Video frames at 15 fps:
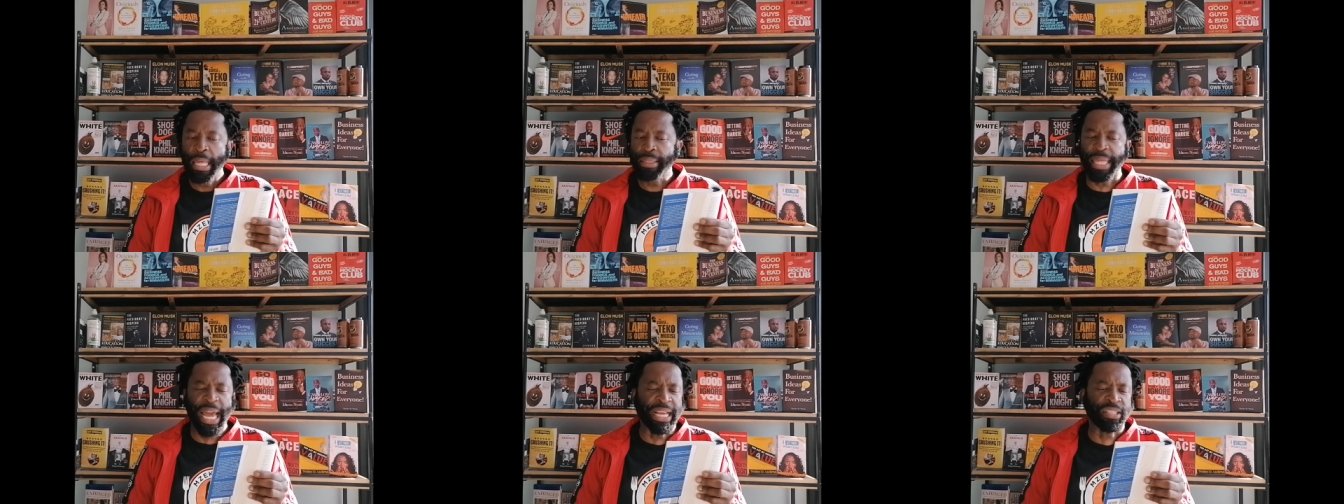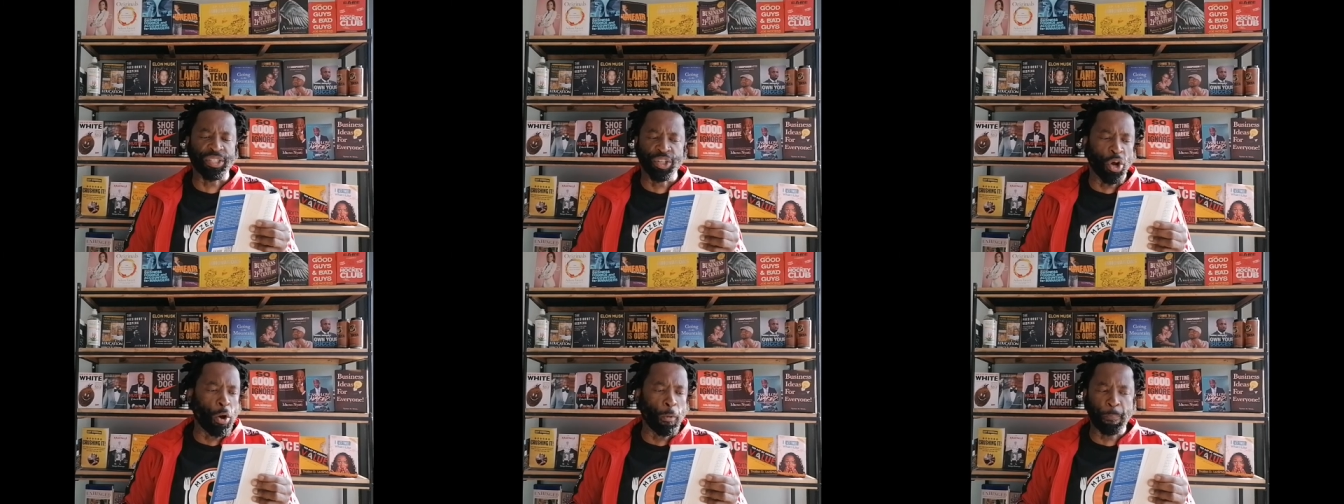There is
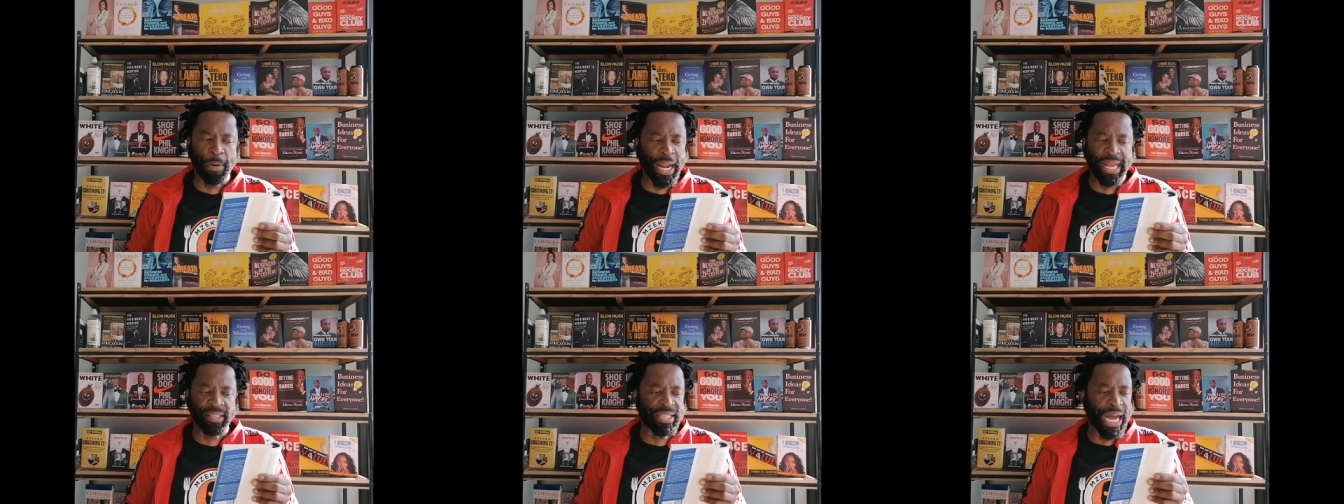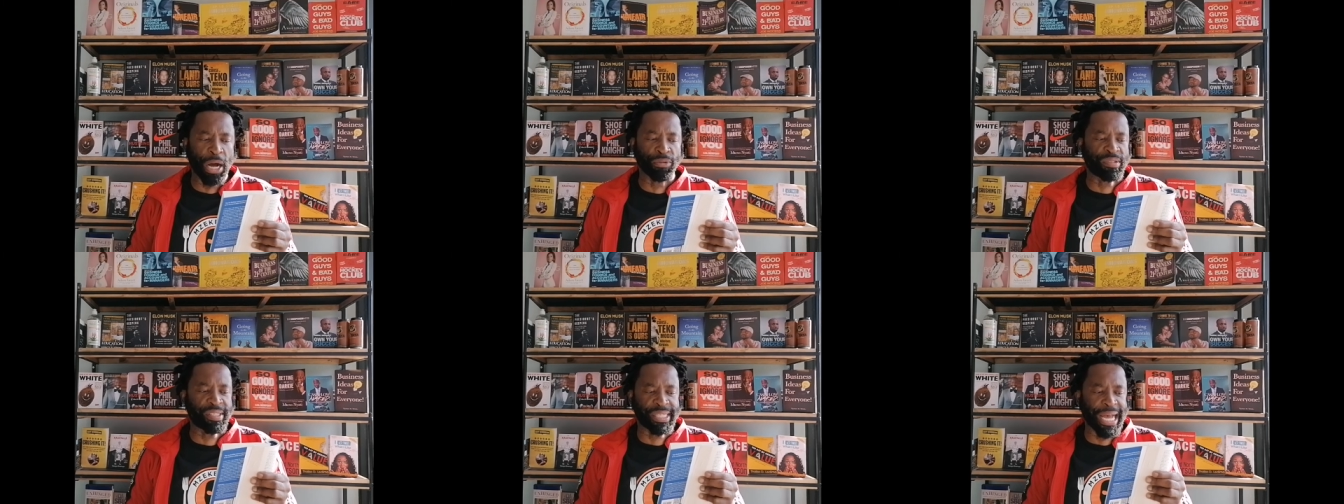no place
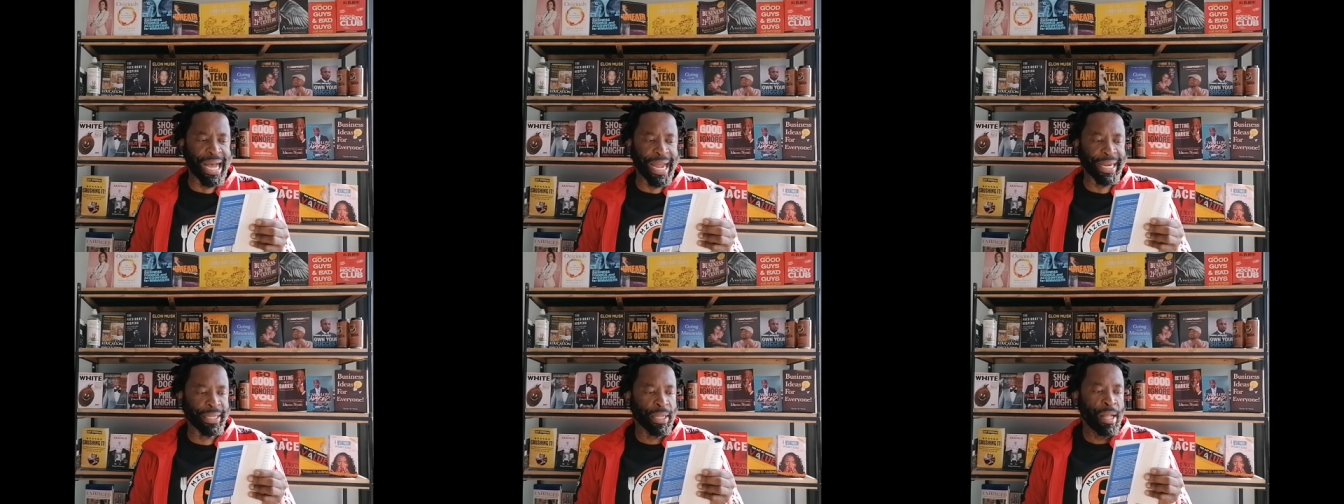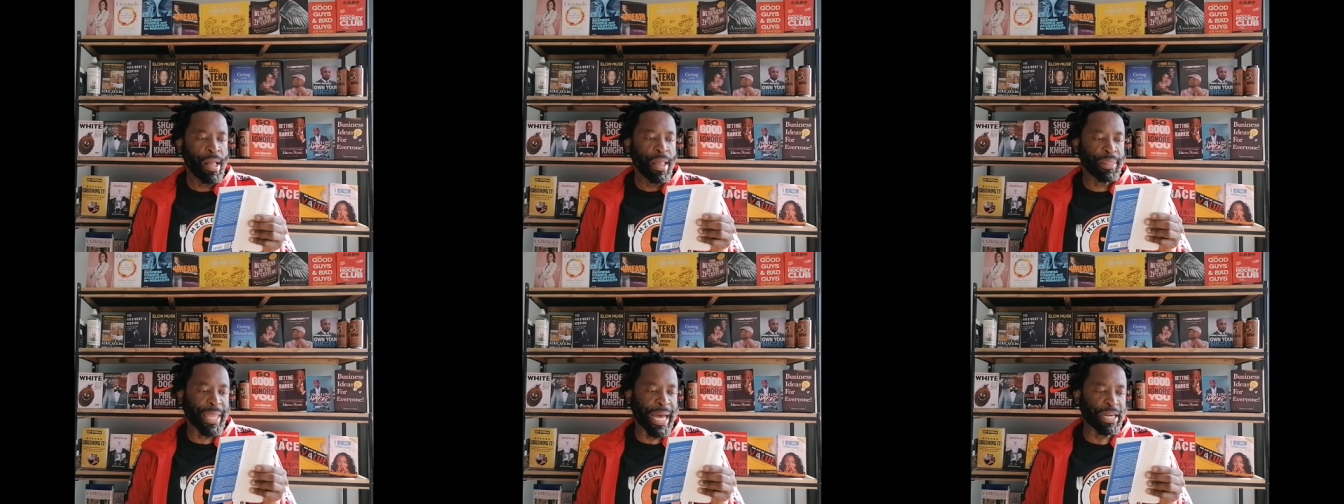outside
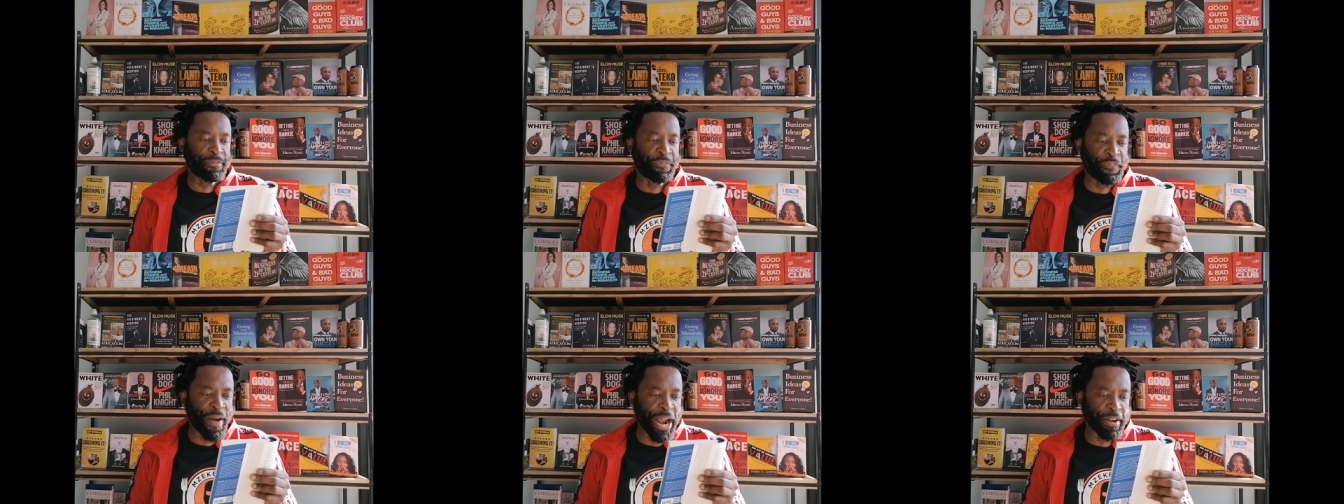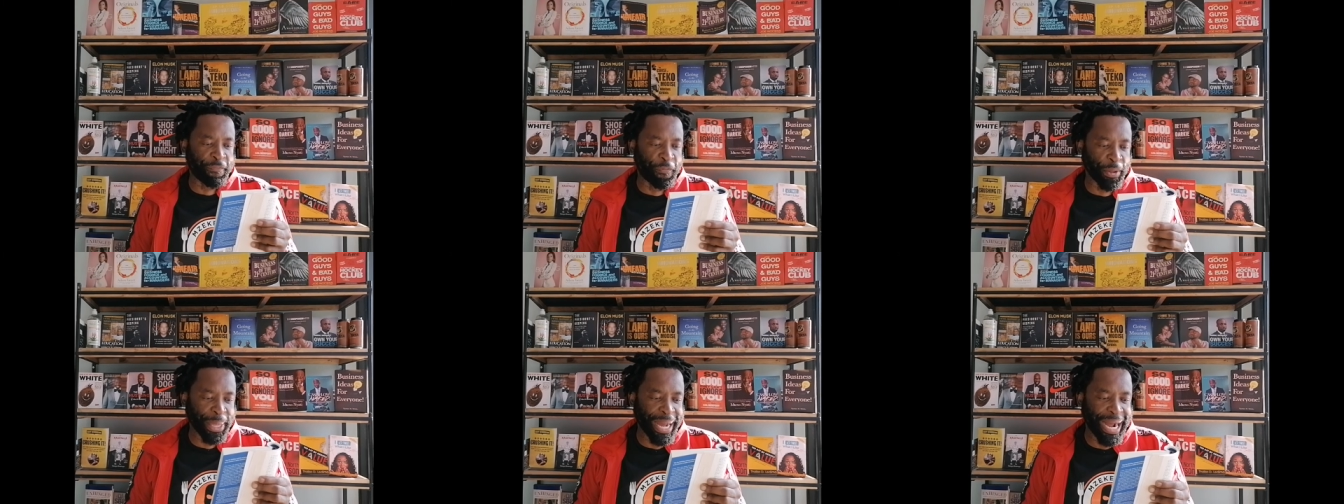that fight
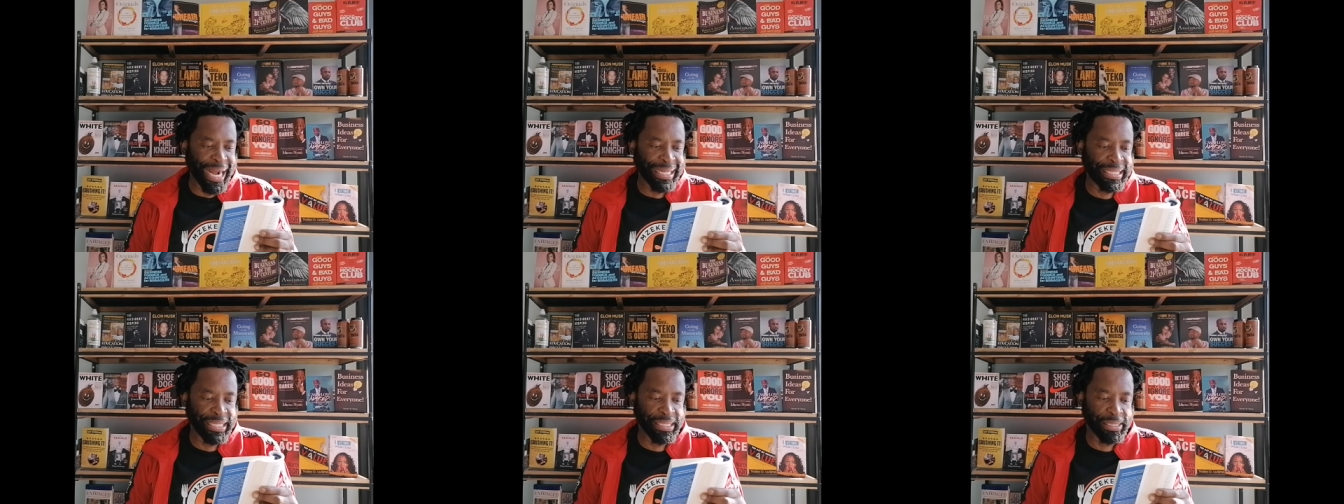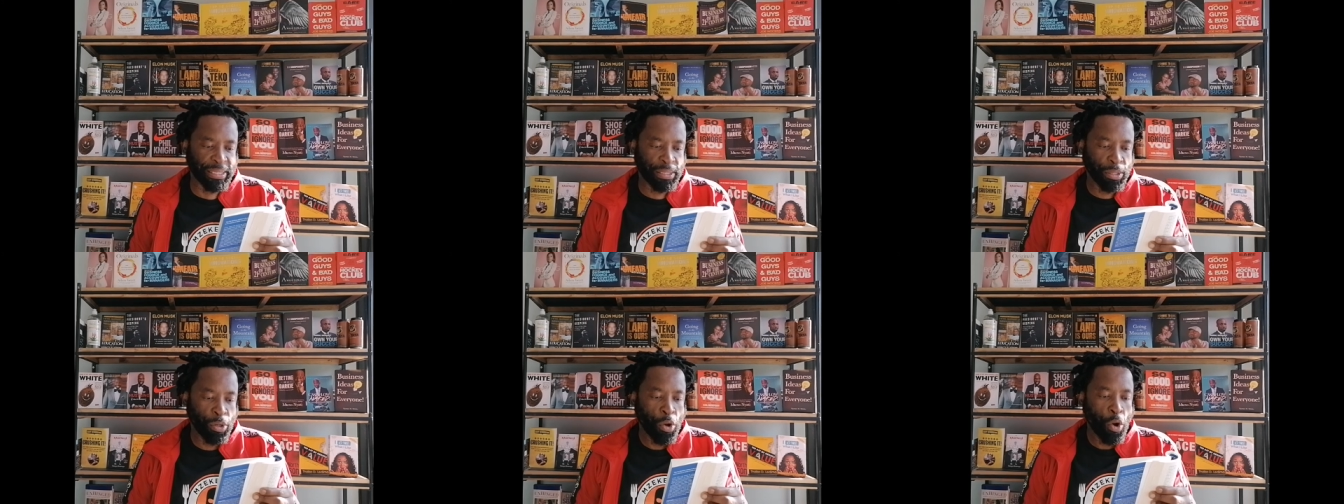for the artist